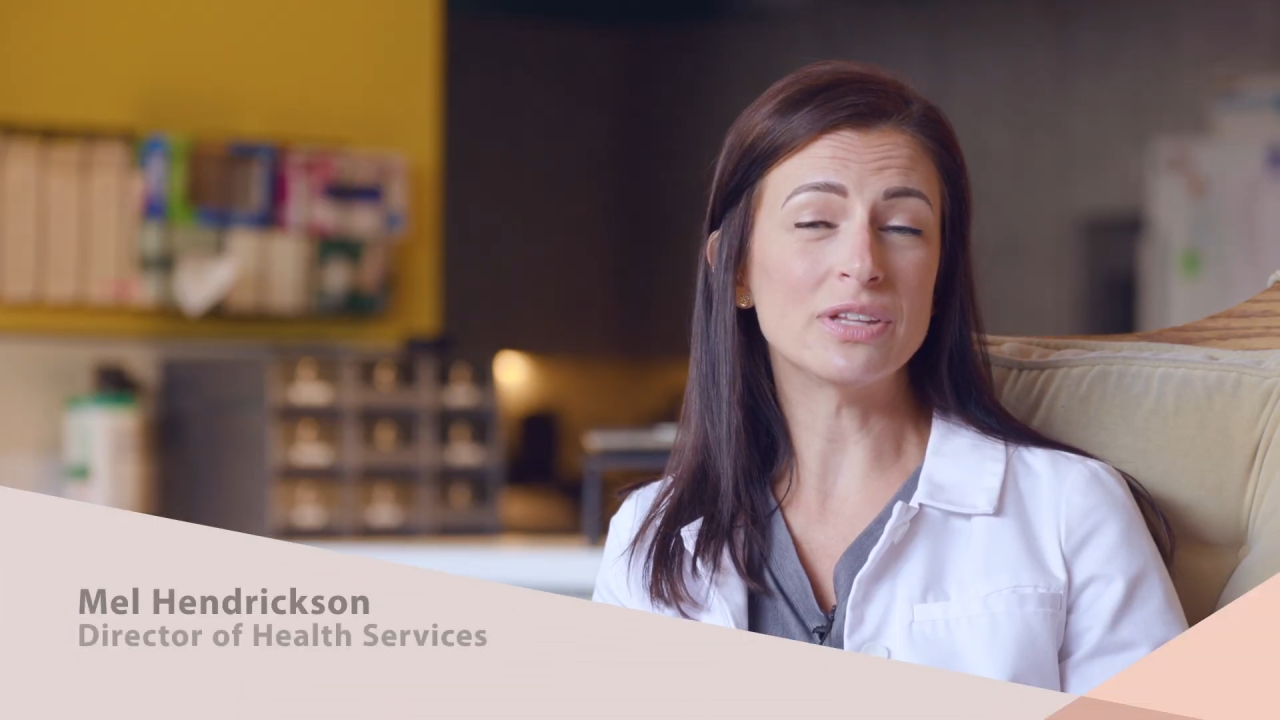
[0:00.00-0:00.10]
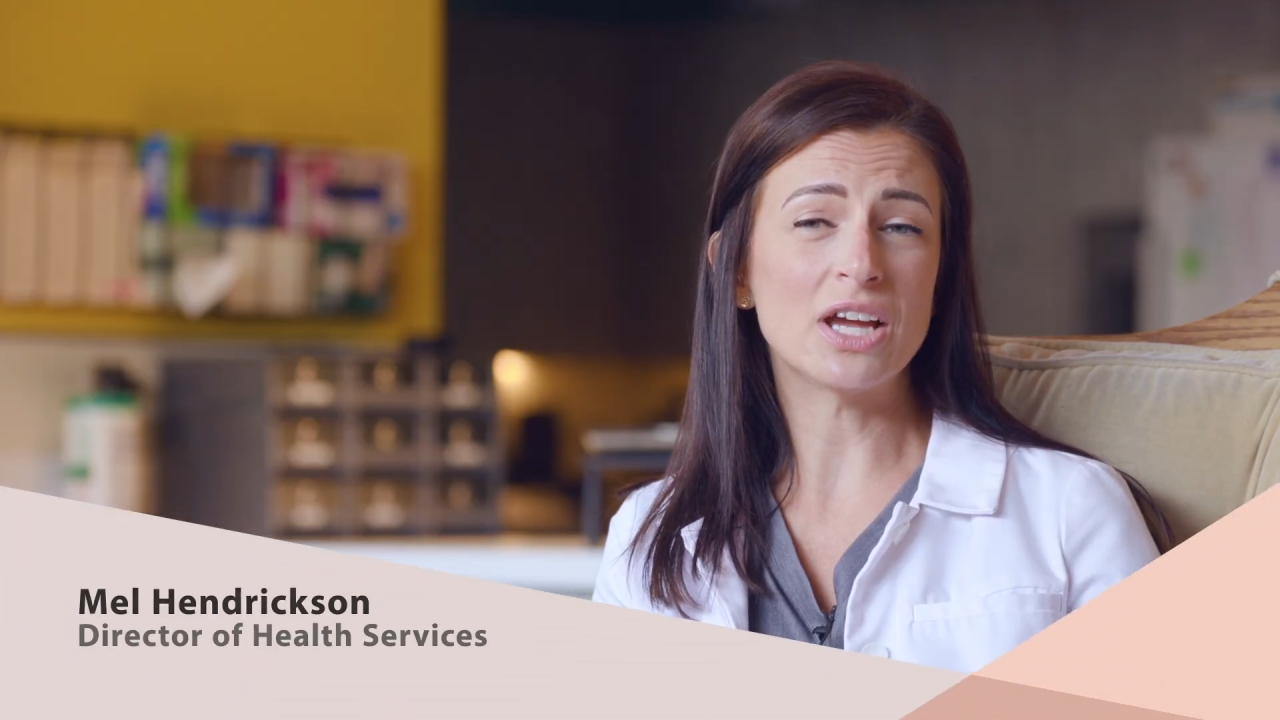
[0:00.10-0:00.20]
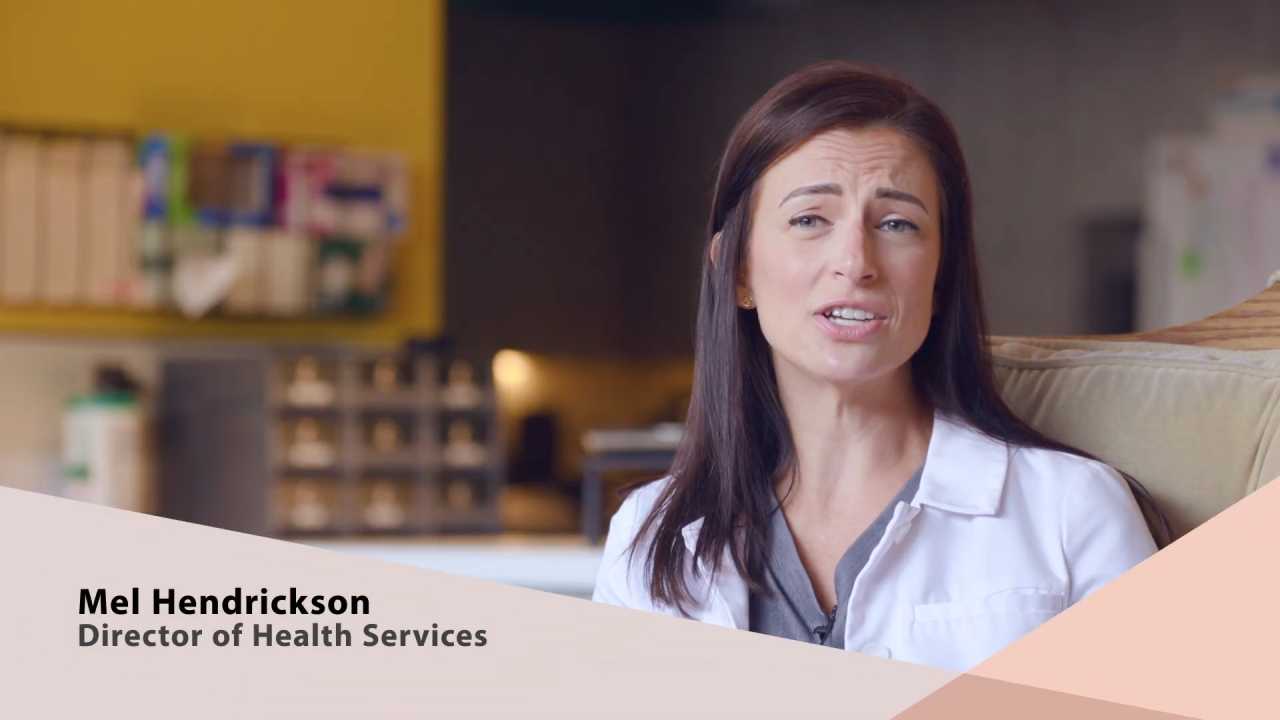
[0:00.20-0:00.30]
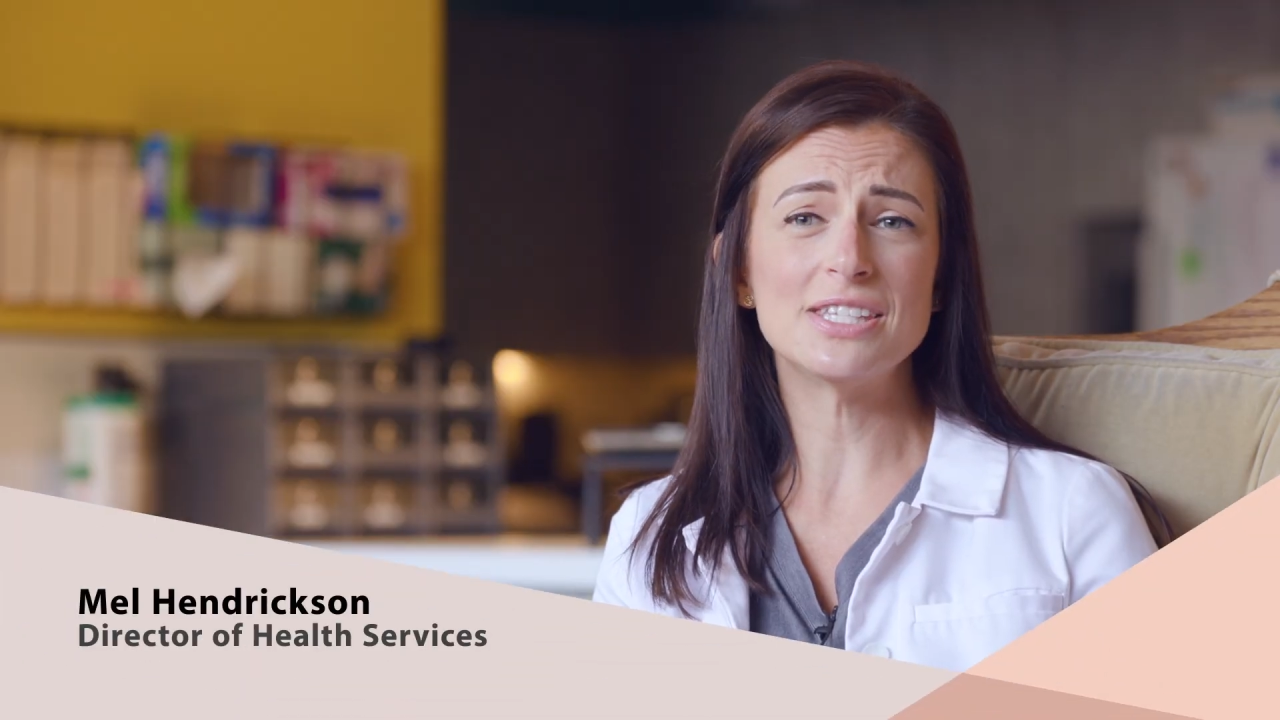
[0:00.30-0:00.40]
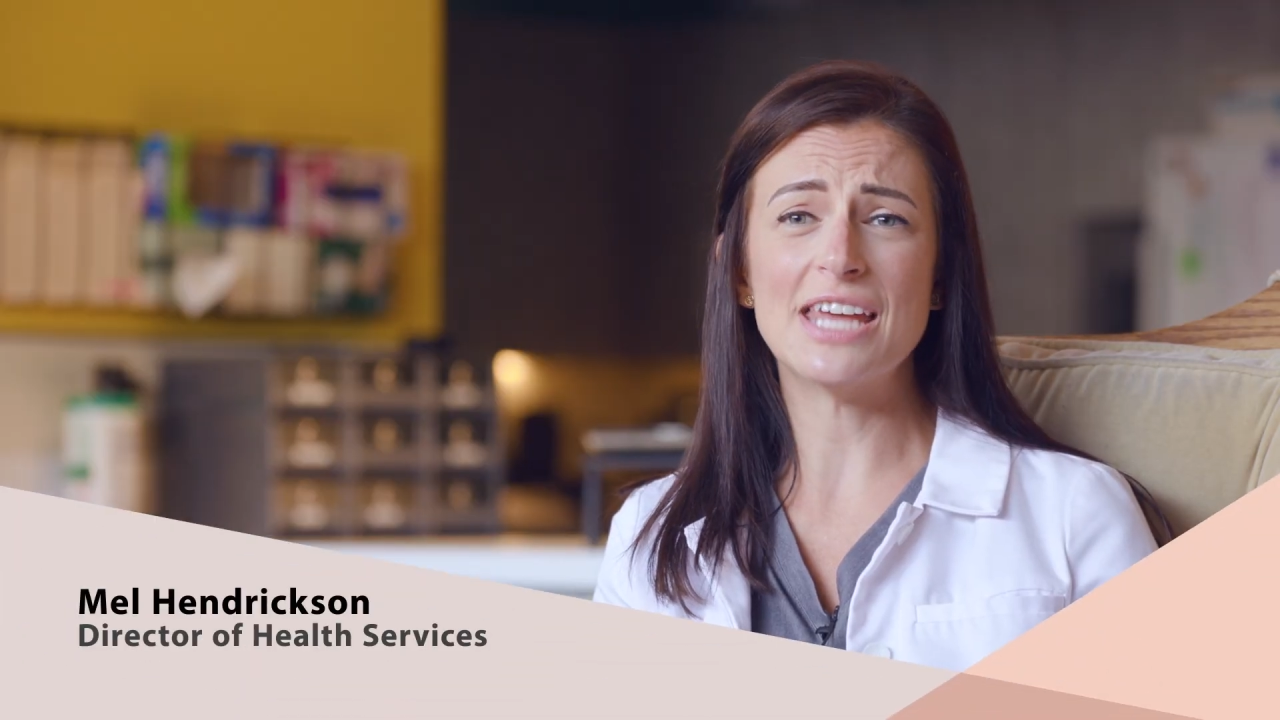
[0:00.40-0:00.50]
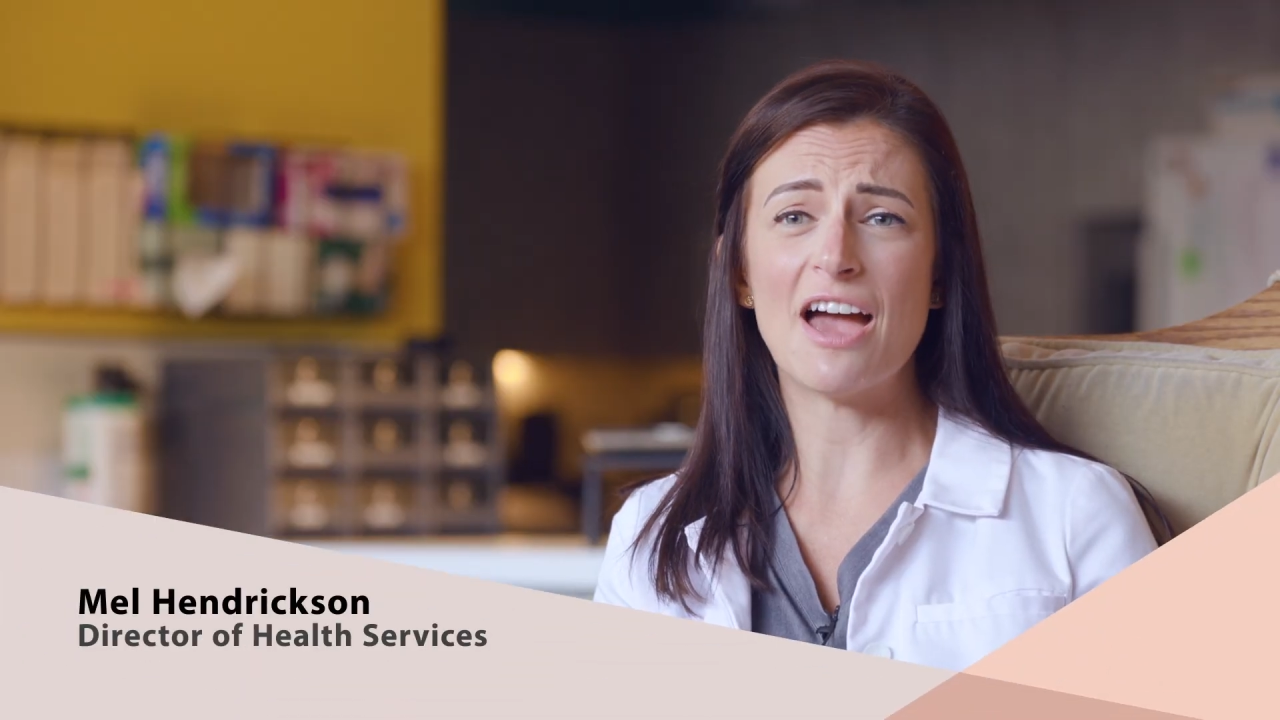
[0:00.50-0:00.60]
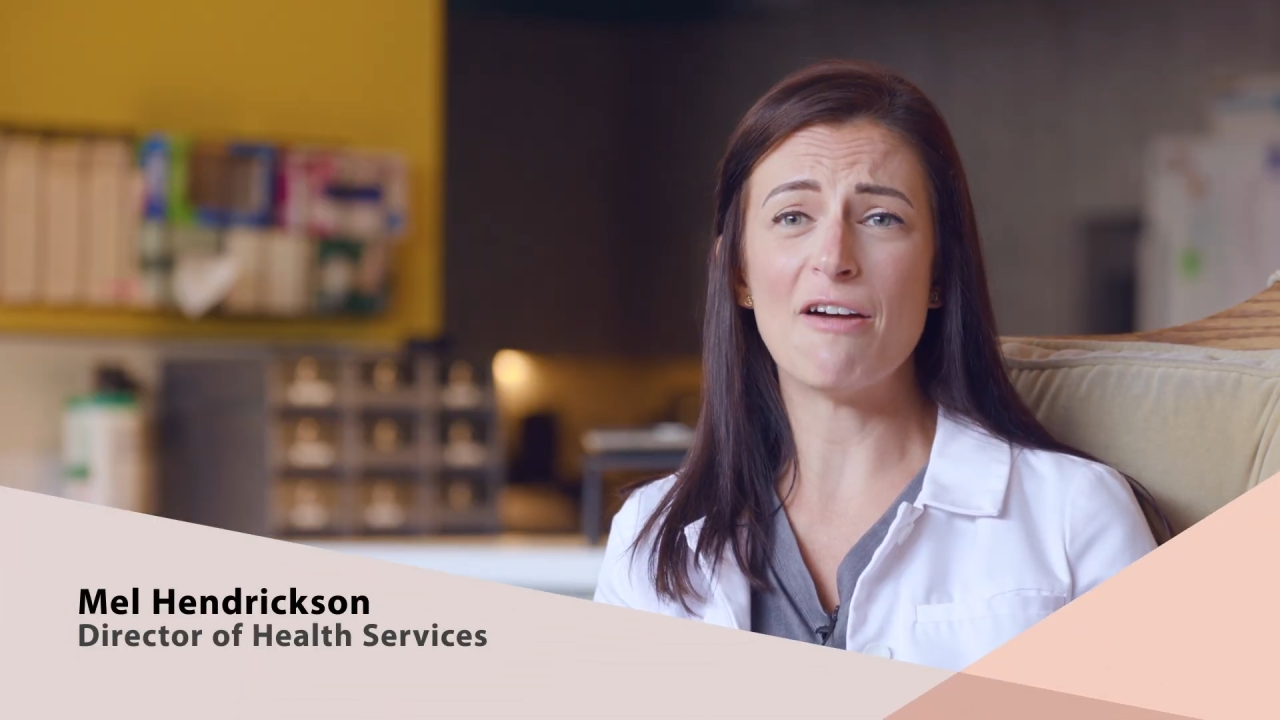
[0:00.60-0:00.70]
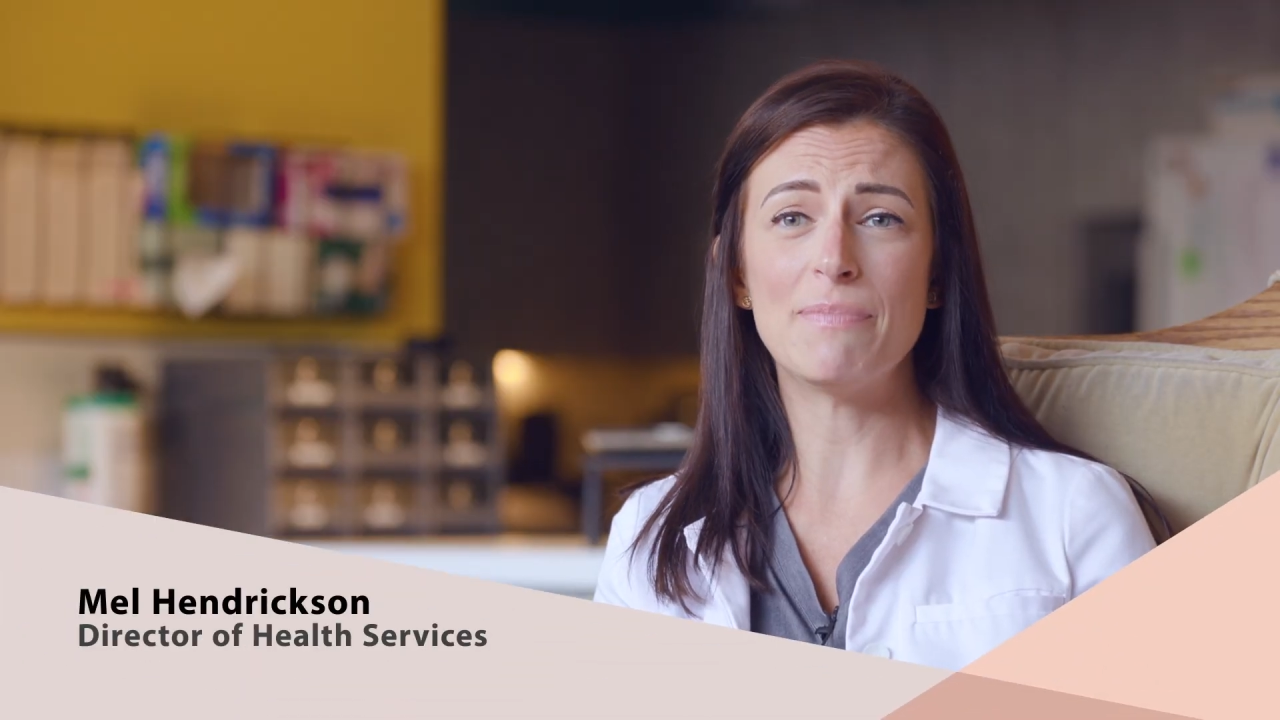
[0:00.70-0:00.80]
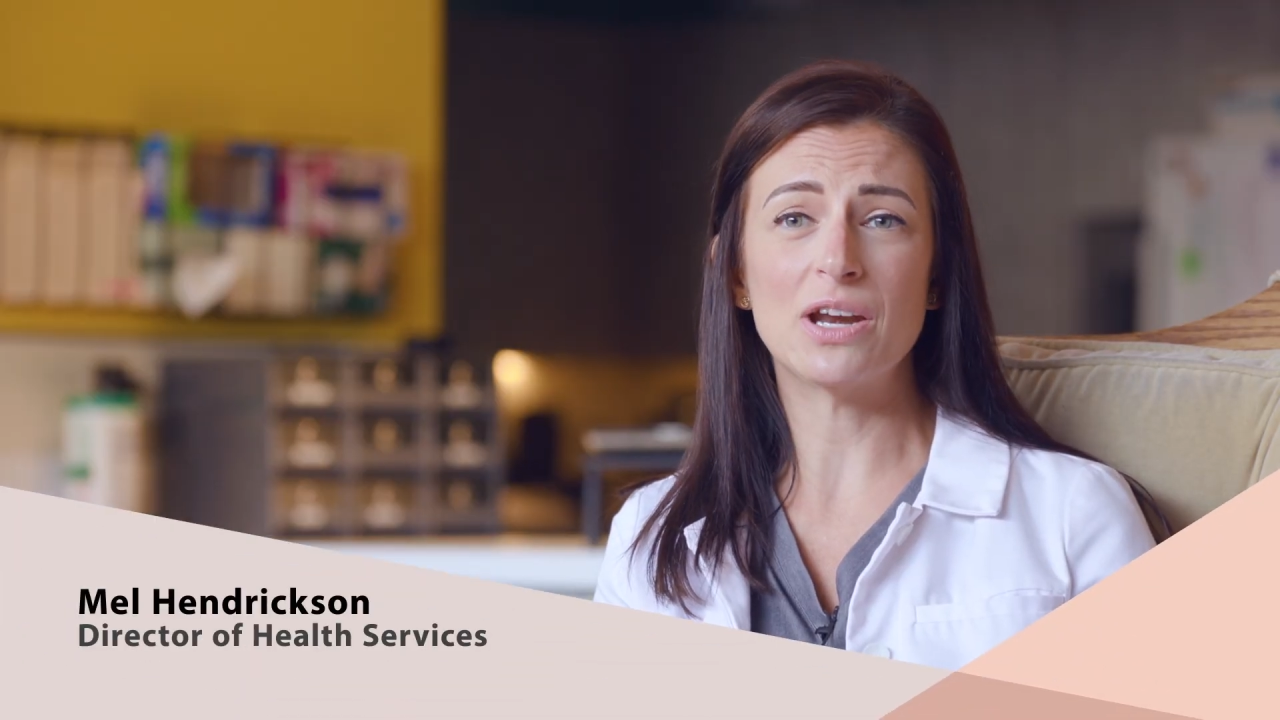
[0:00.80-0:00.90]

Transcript: only our staff,